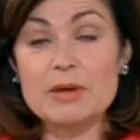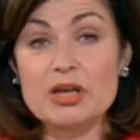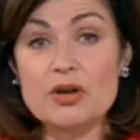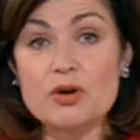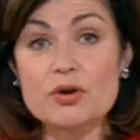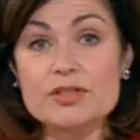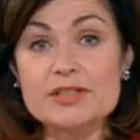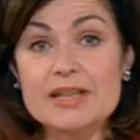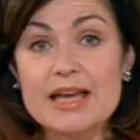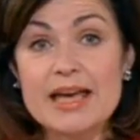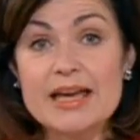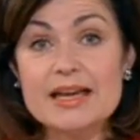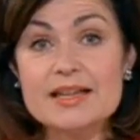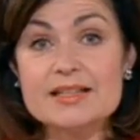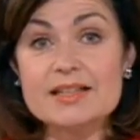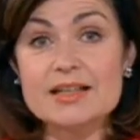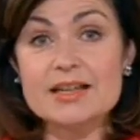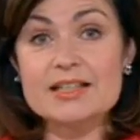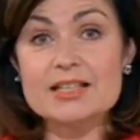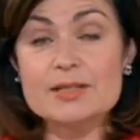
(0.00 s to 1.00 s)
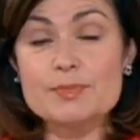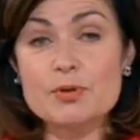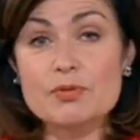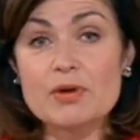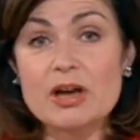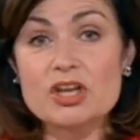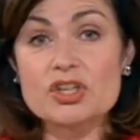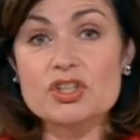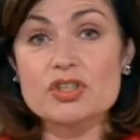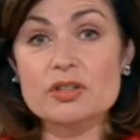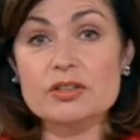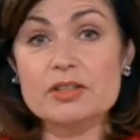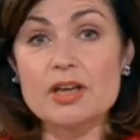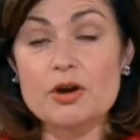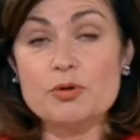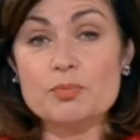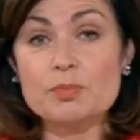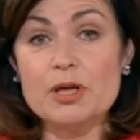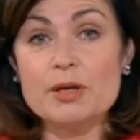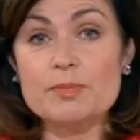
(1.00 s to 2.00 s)
because eight inspirational
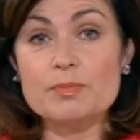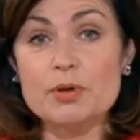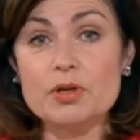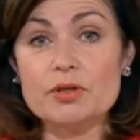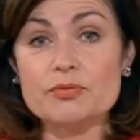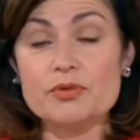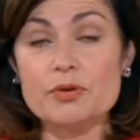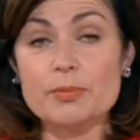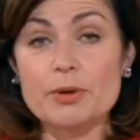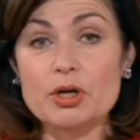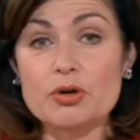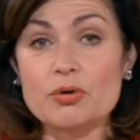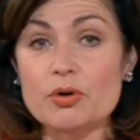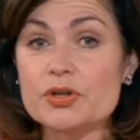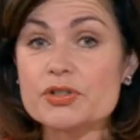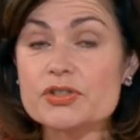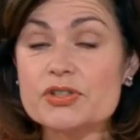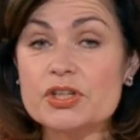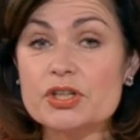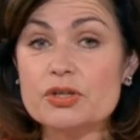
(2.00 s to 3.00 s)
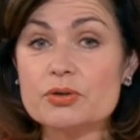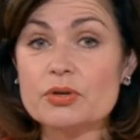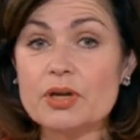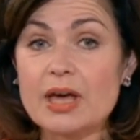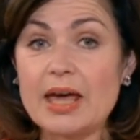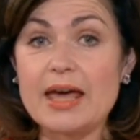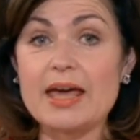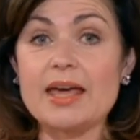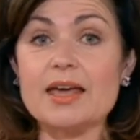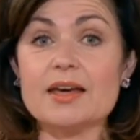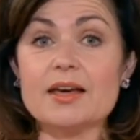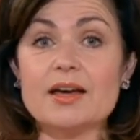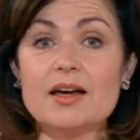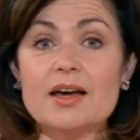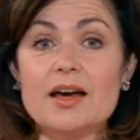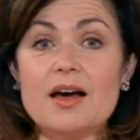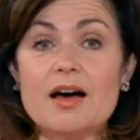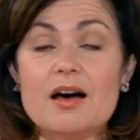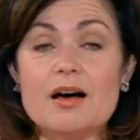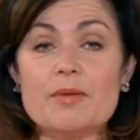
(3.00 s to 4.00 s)
young people from across the UK
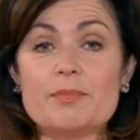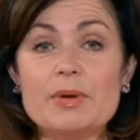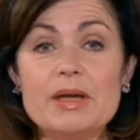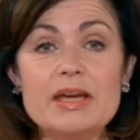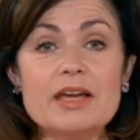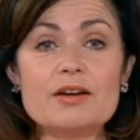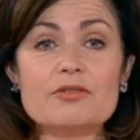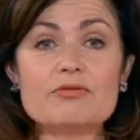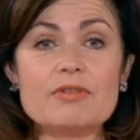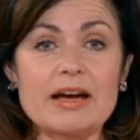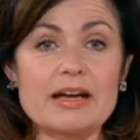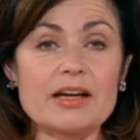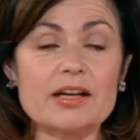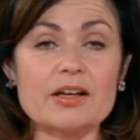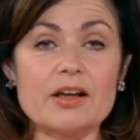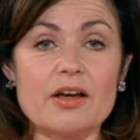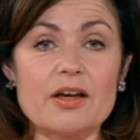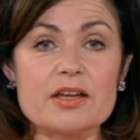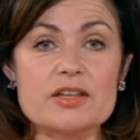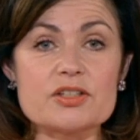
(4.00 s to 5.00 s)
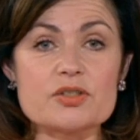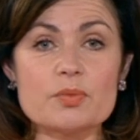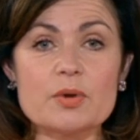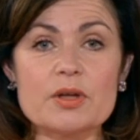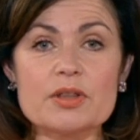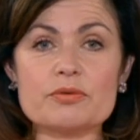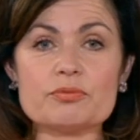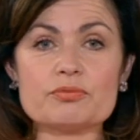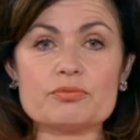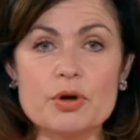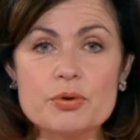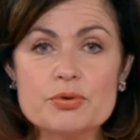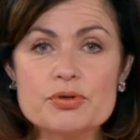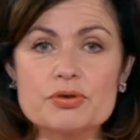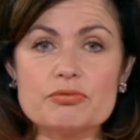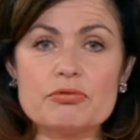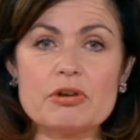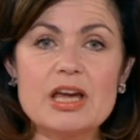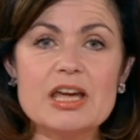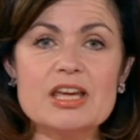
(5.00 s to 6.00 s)
are being recognised with
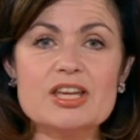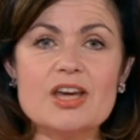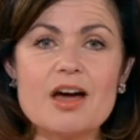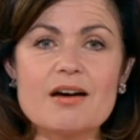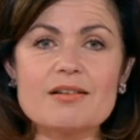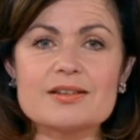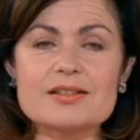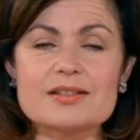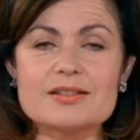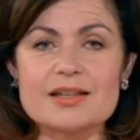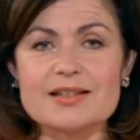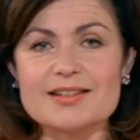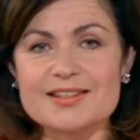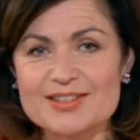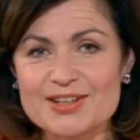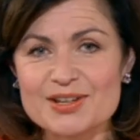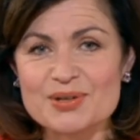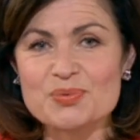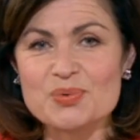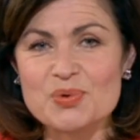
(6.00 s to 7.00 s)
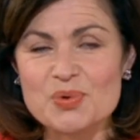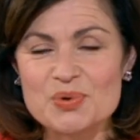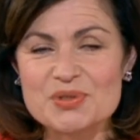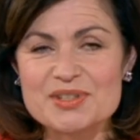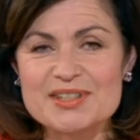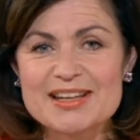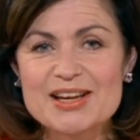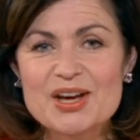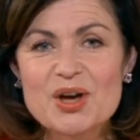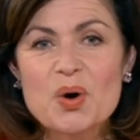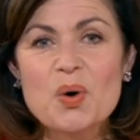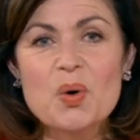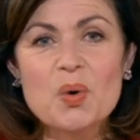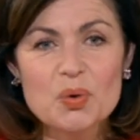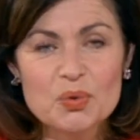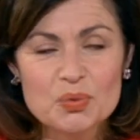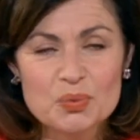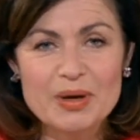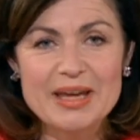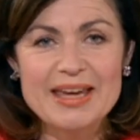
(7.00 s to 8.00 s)
Rotary Young Citizen Awards.
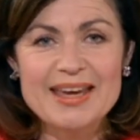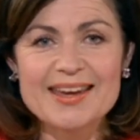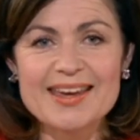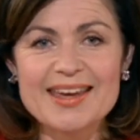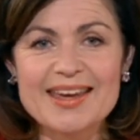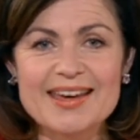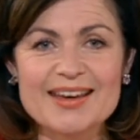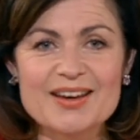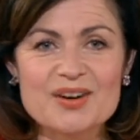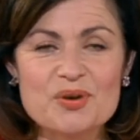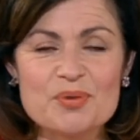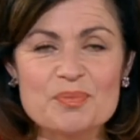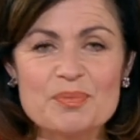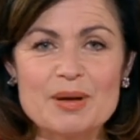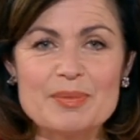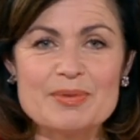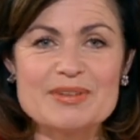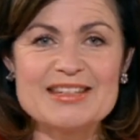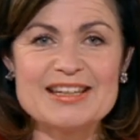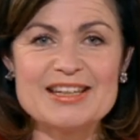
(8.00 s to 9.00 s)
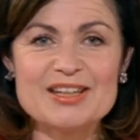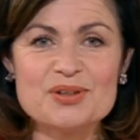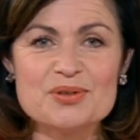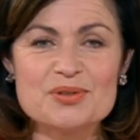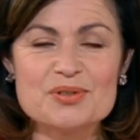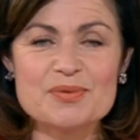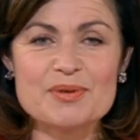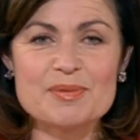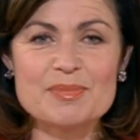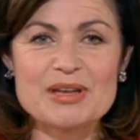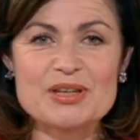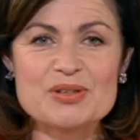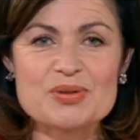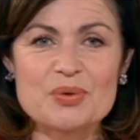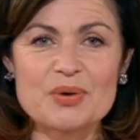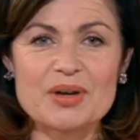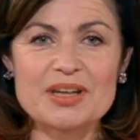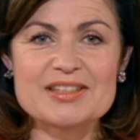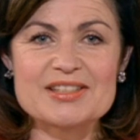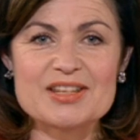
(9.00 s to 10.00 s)
All week here on BBC News, we've been
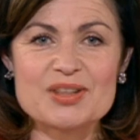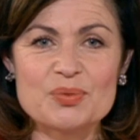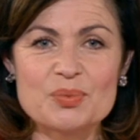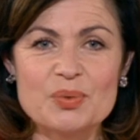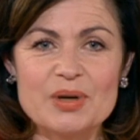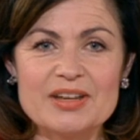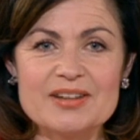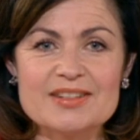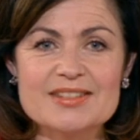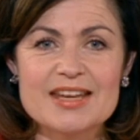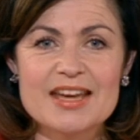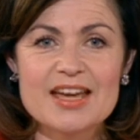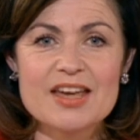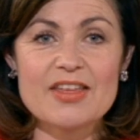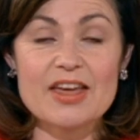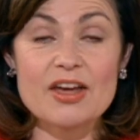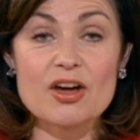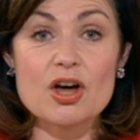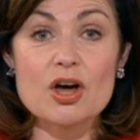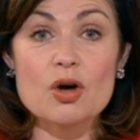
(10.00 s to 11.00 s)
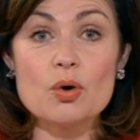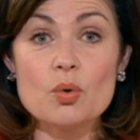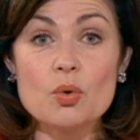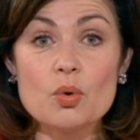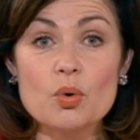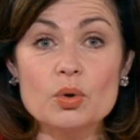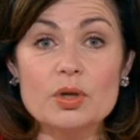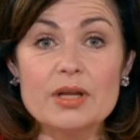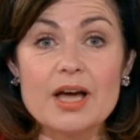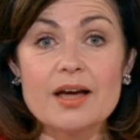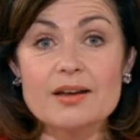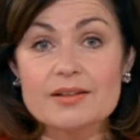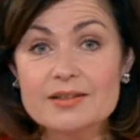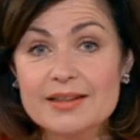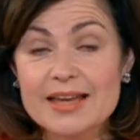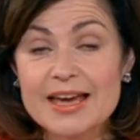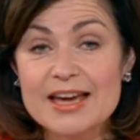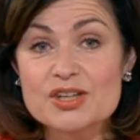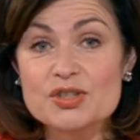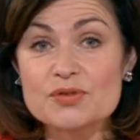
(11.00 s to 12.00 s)
talking to the winners. They are all under
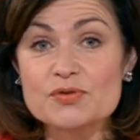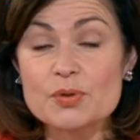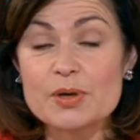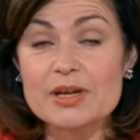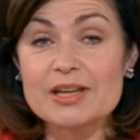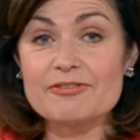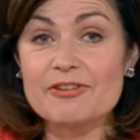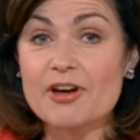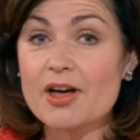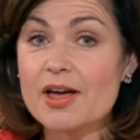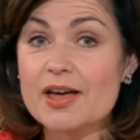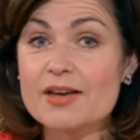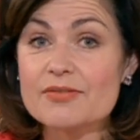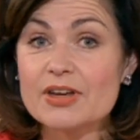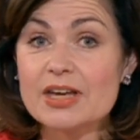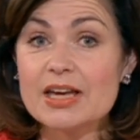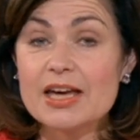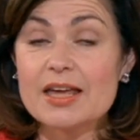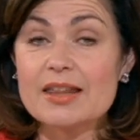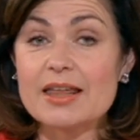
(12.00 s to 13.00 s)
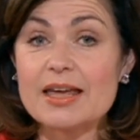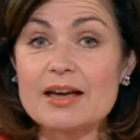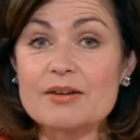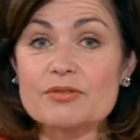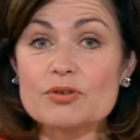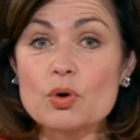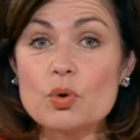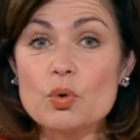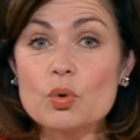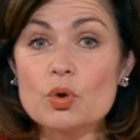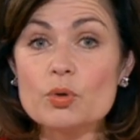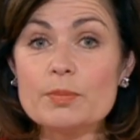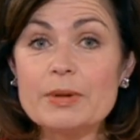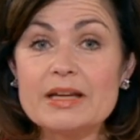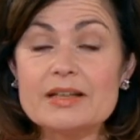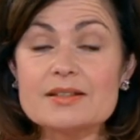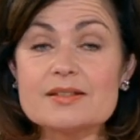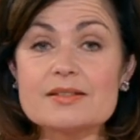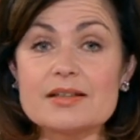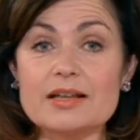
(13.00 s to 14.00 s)
the age of 25. They have all
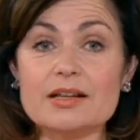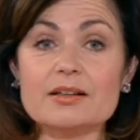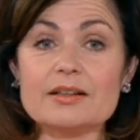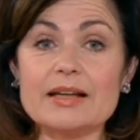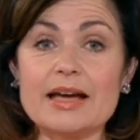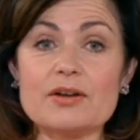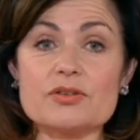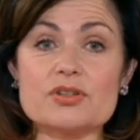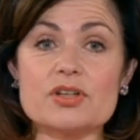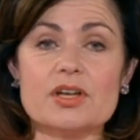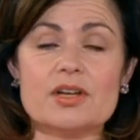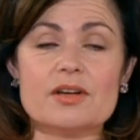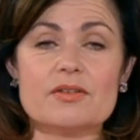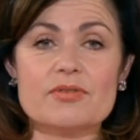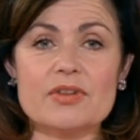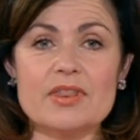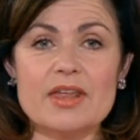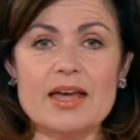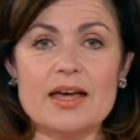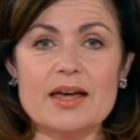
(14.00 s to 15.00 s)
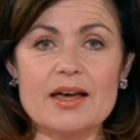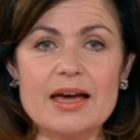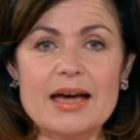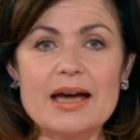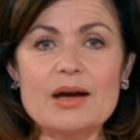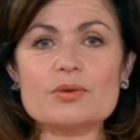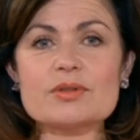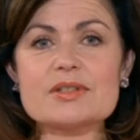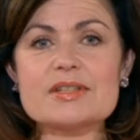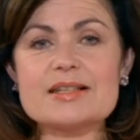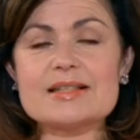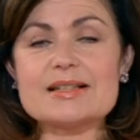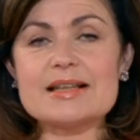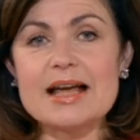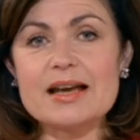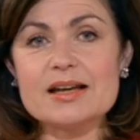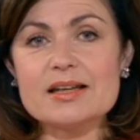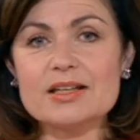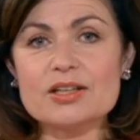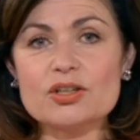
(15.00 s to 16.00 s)
been singled out for their
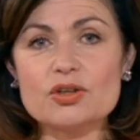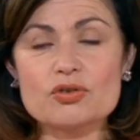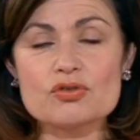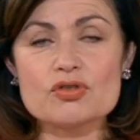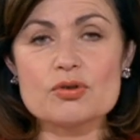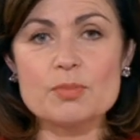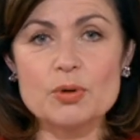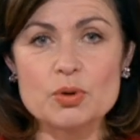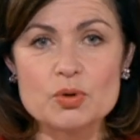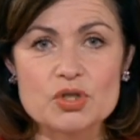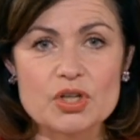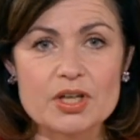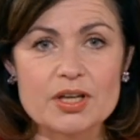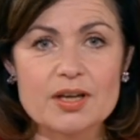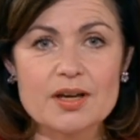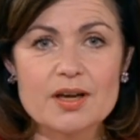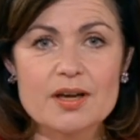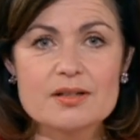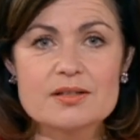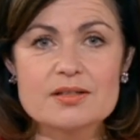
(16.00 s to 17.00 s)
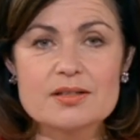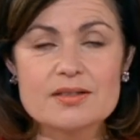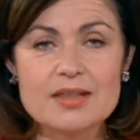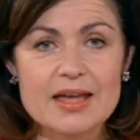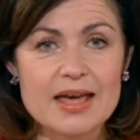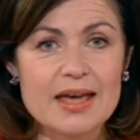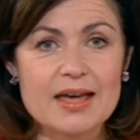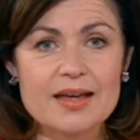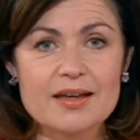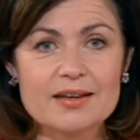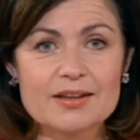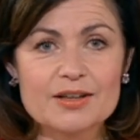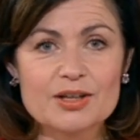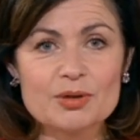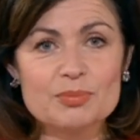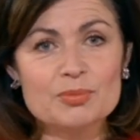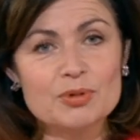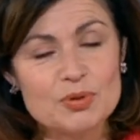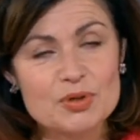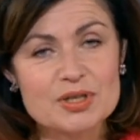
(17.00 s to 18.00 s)
outstanding contribution to their
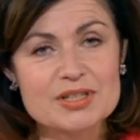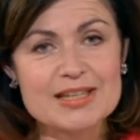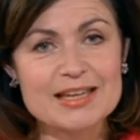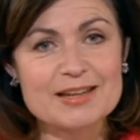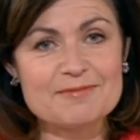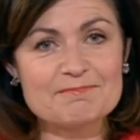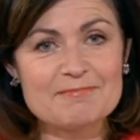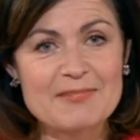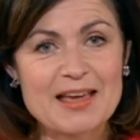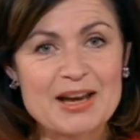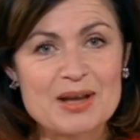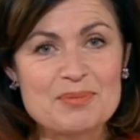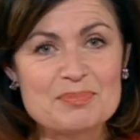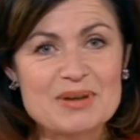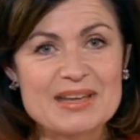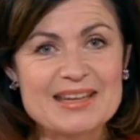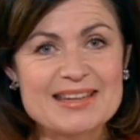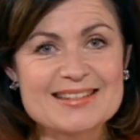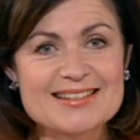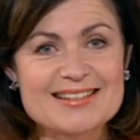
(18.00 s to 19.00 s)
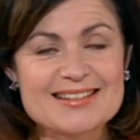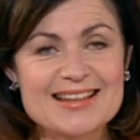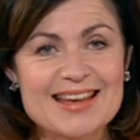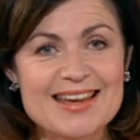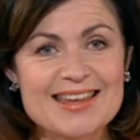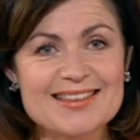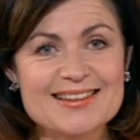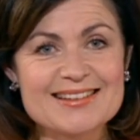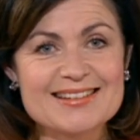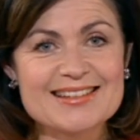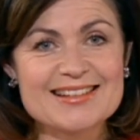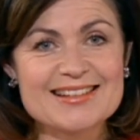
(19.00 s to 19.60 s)
community. And I'm pleased to say that